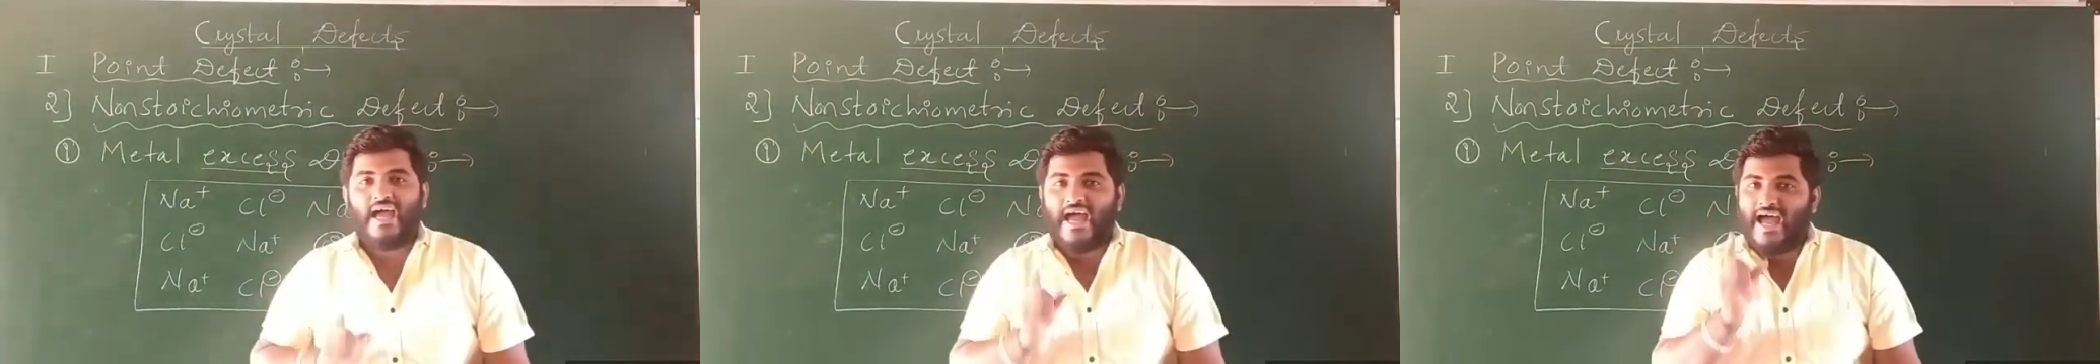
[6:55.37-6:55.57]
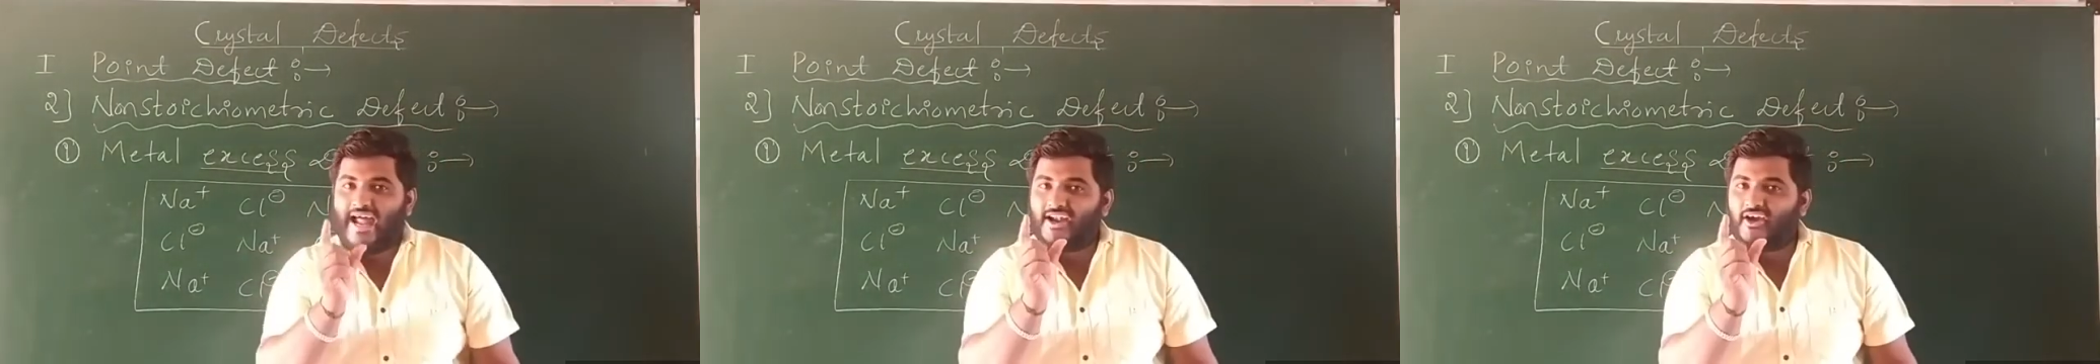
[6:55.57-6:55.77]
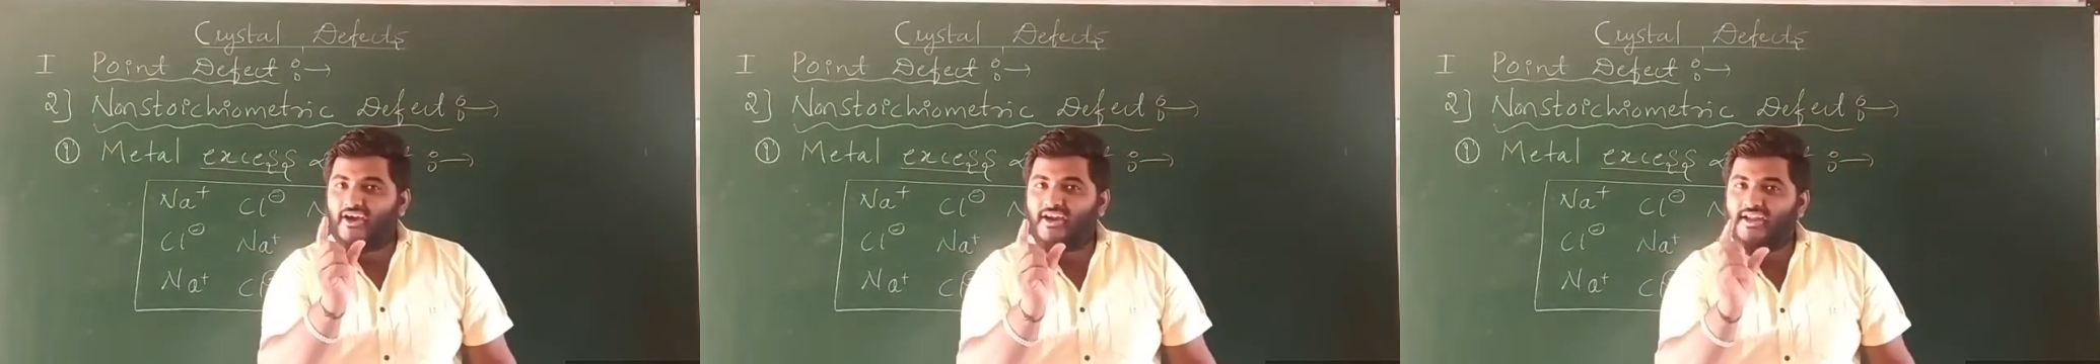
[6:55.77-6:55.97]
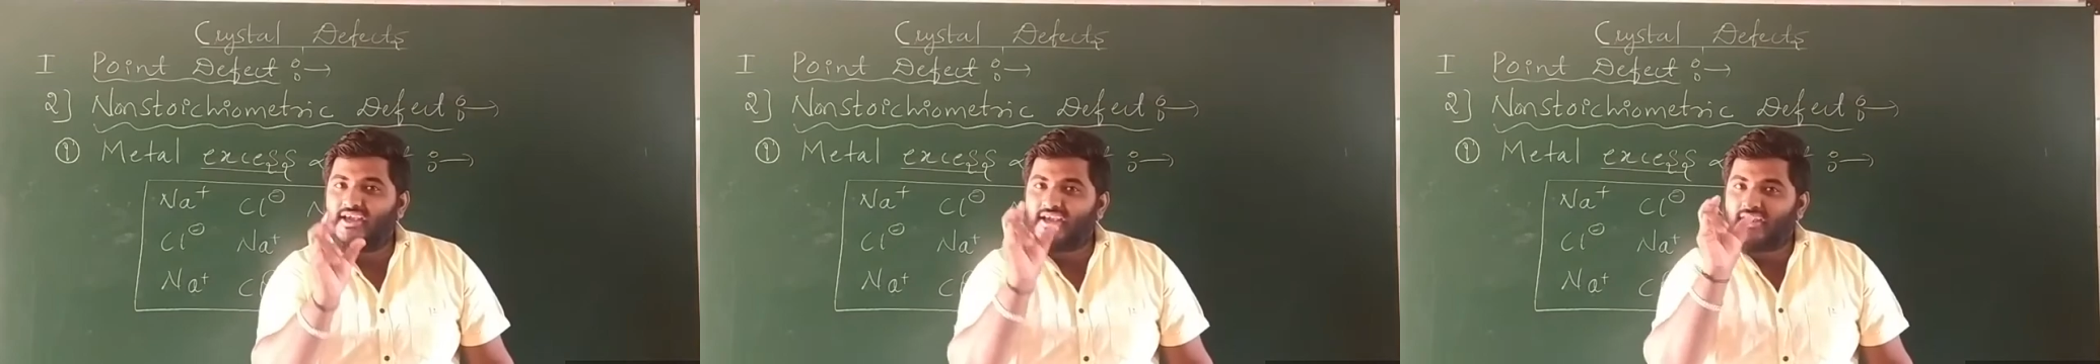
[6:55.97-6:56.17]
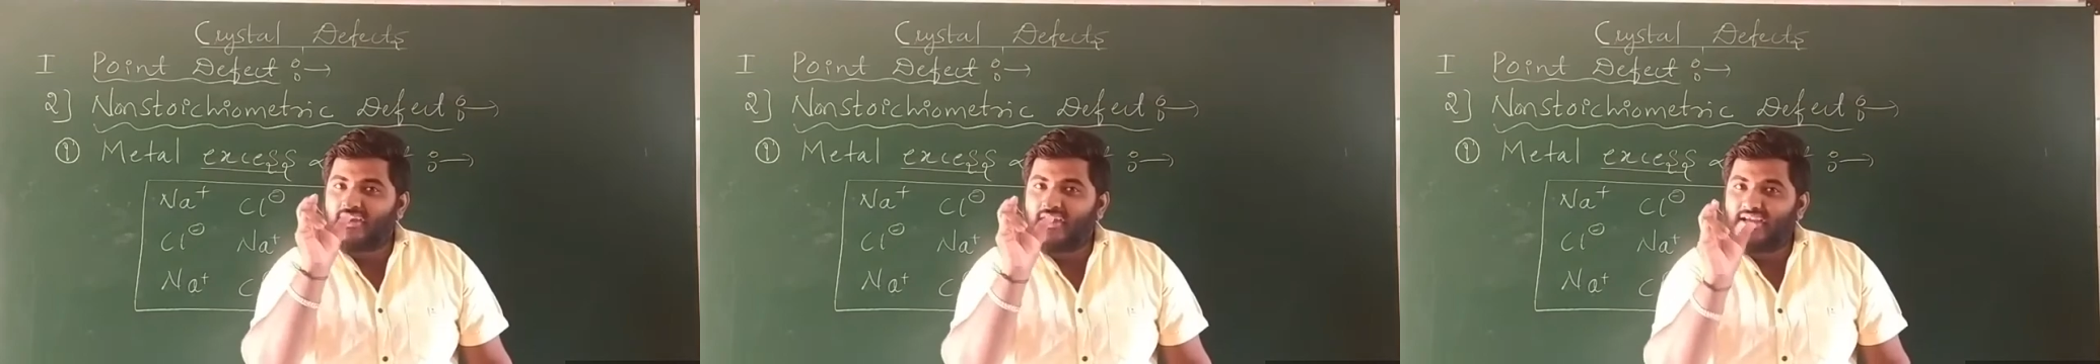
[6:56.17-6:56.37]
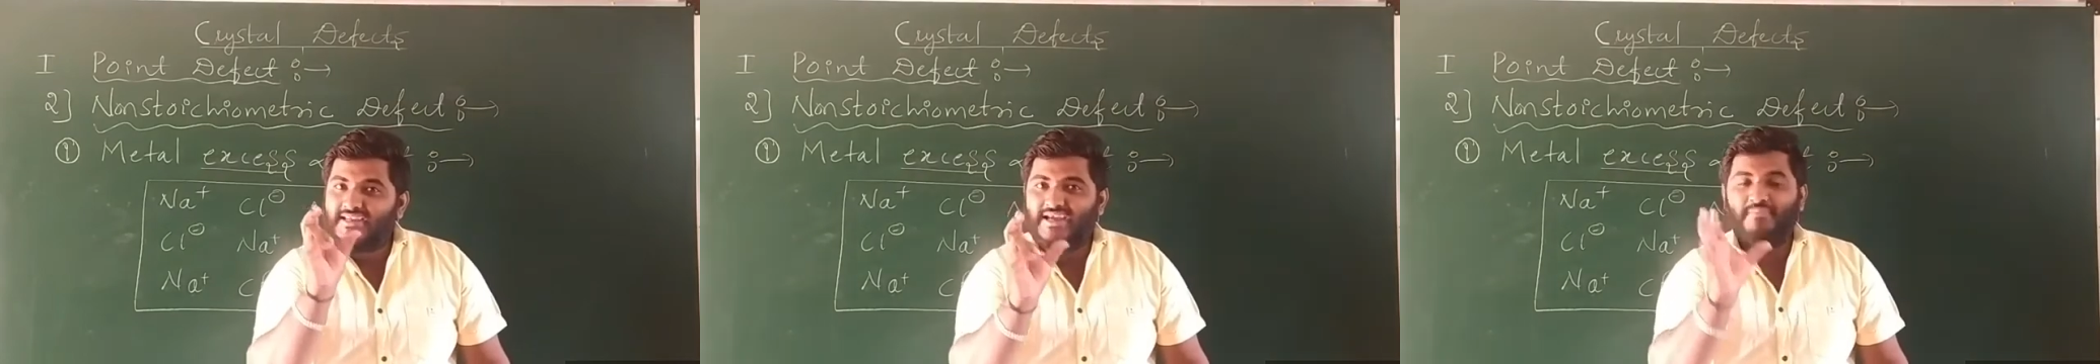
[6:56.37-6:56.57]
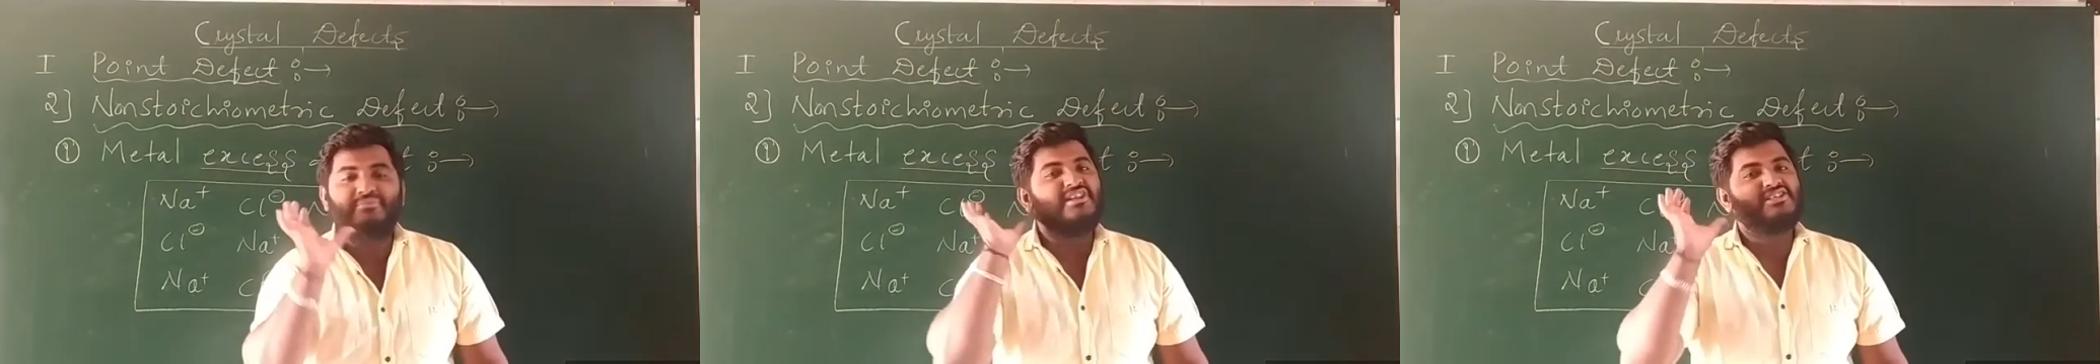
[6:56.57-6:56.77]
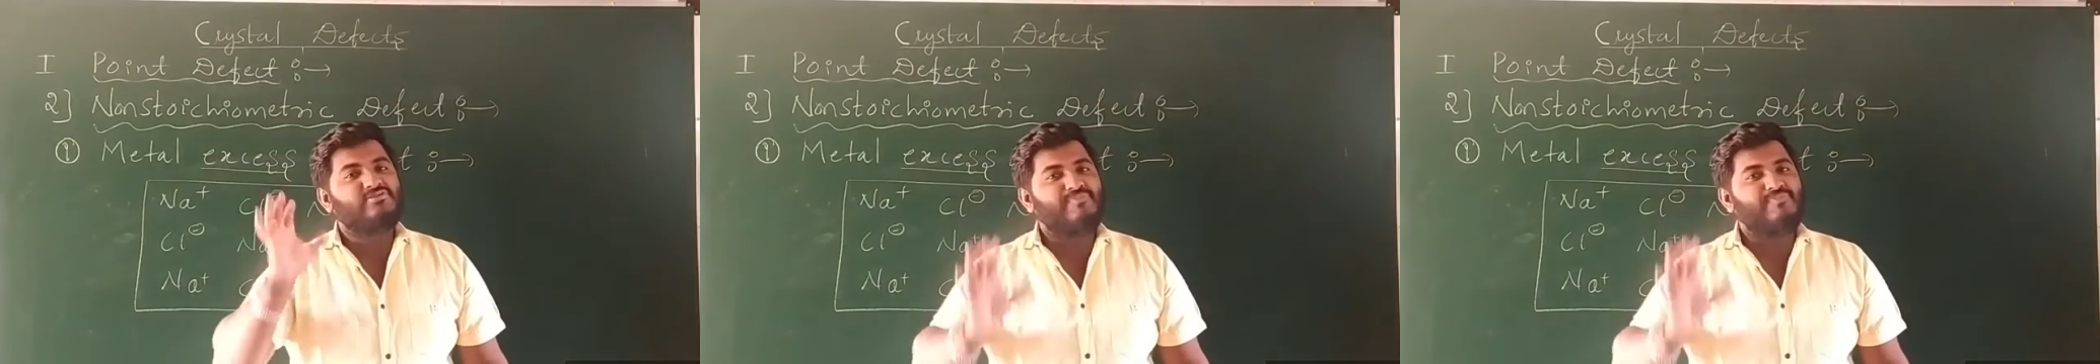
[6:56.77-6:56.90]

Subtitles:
Anionic empty